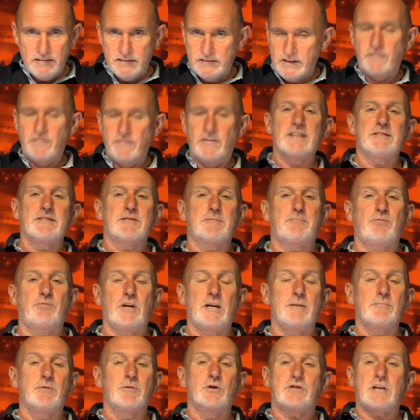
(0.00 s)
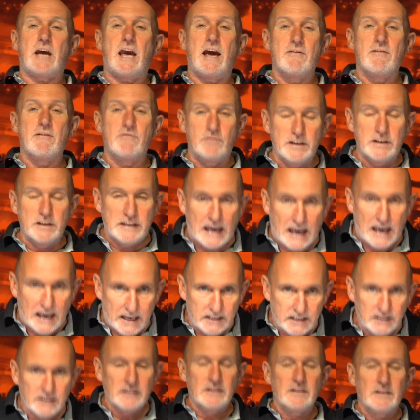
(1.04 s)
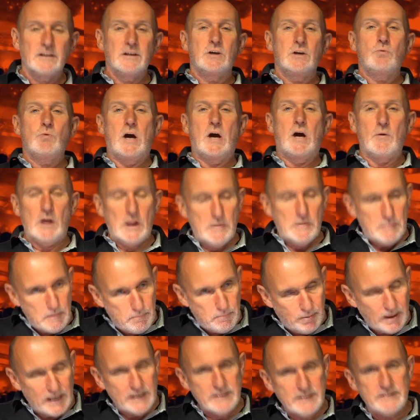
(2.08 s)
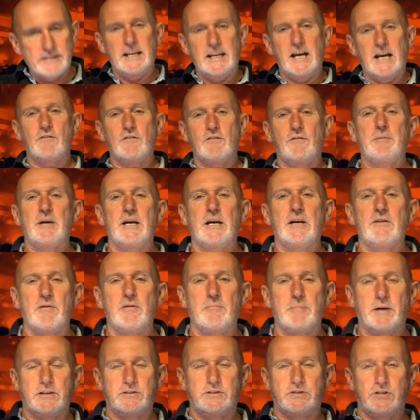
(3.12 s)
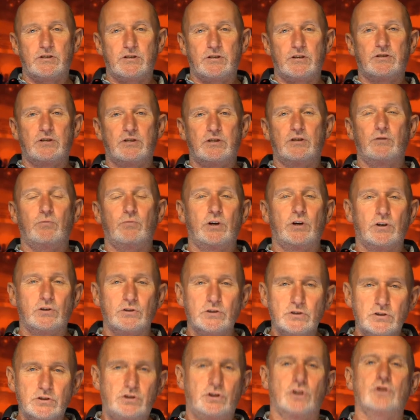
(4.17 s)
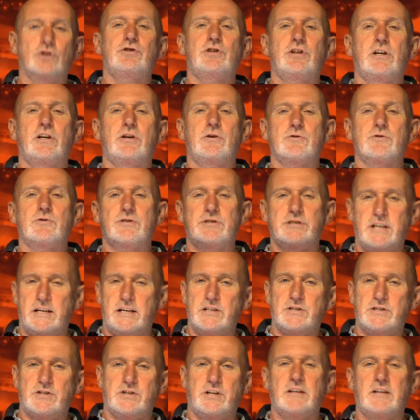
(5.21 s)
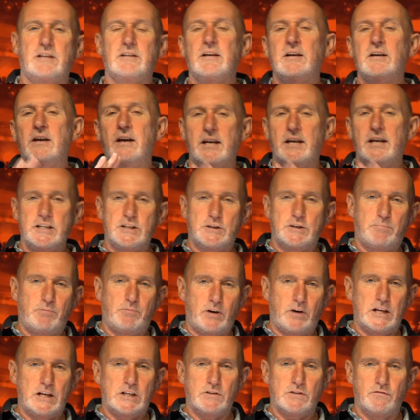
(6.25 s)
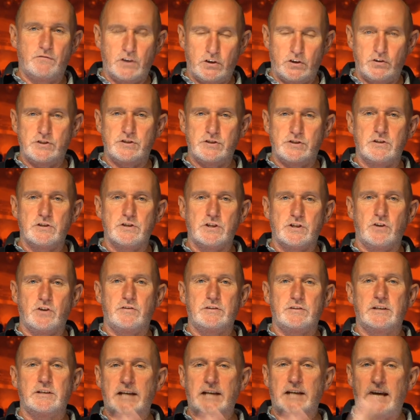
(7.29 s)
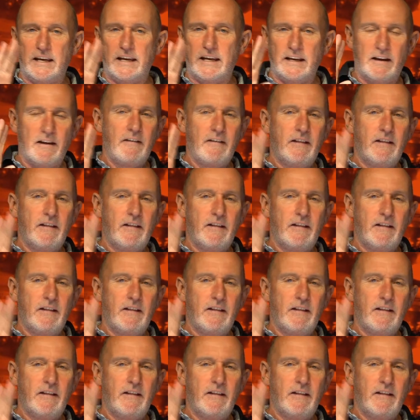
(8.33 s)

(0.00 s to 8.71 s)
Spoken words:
events pretty much every day where we'll be blasting out from here in Manchester to the world good news, teaching and inspiration for Christians during the day,